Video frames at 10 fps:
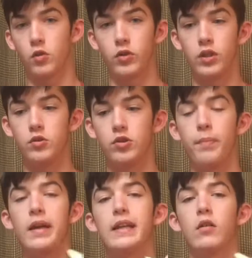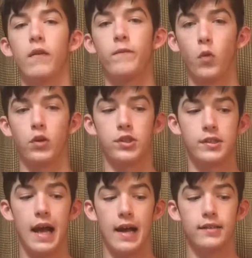going to use depending on the forage
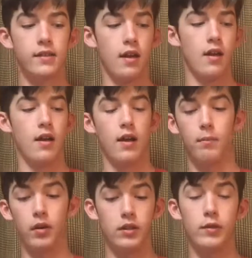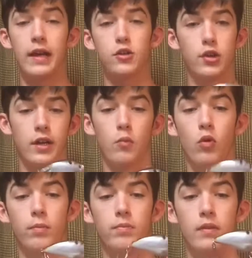size. But you can trigger
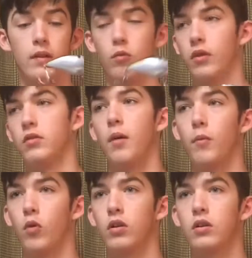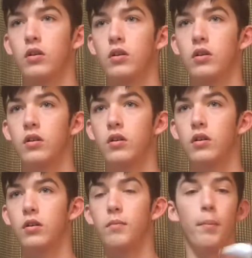more, well, not more,
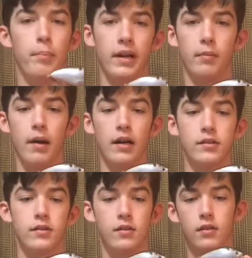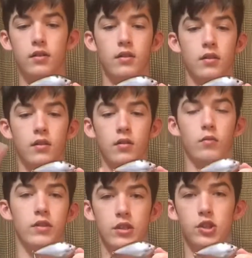but bigger bites
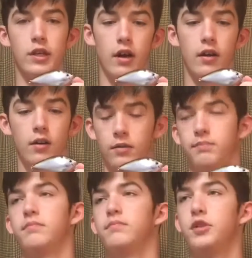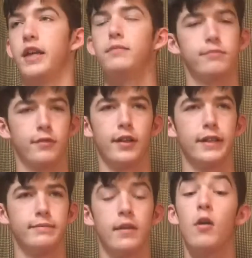with this jig,
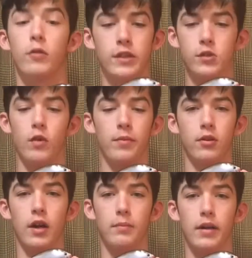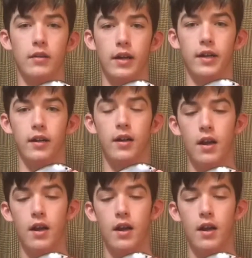with this square bill crankbait right here.